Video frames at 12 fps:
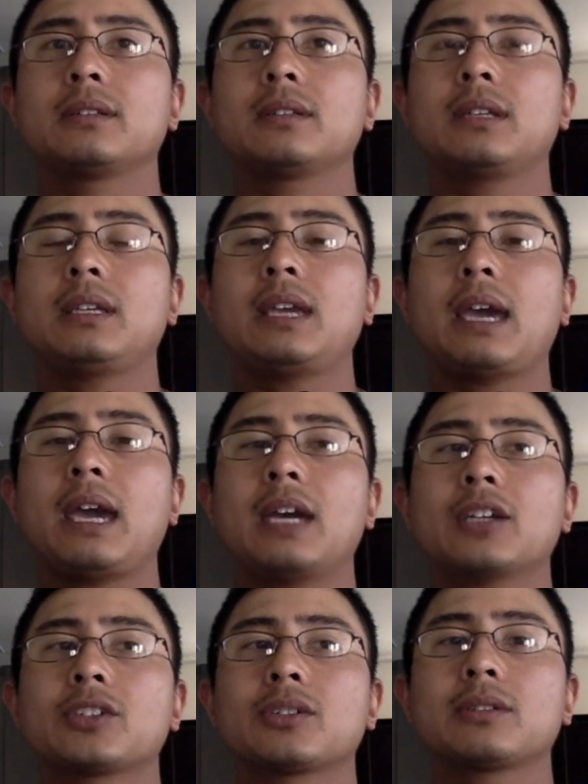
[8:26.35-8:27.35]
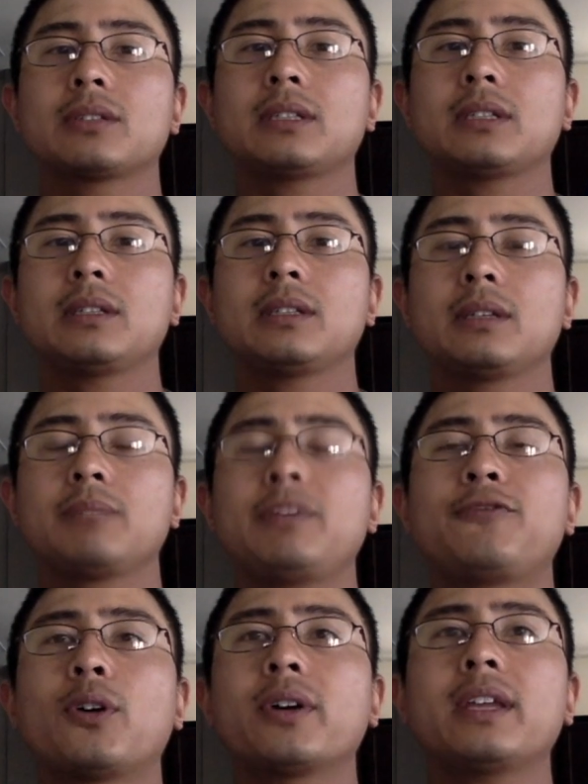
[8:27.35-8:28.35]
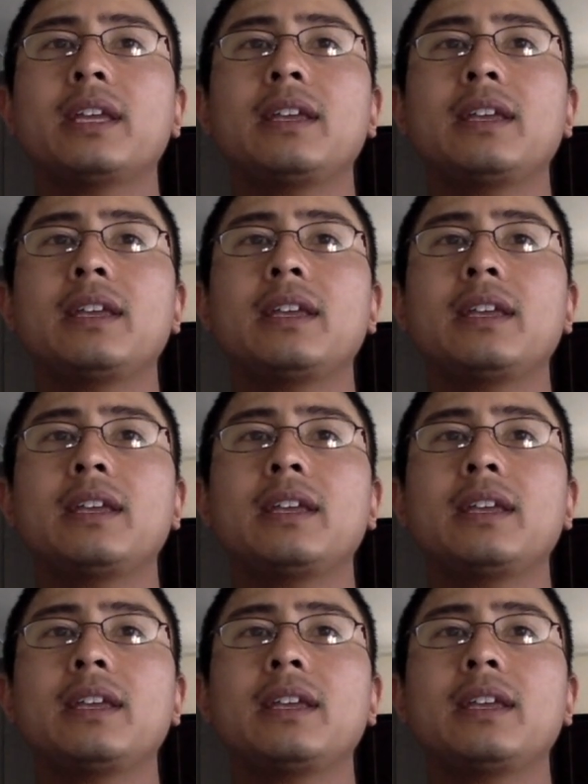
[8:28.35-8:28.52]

he actually, before his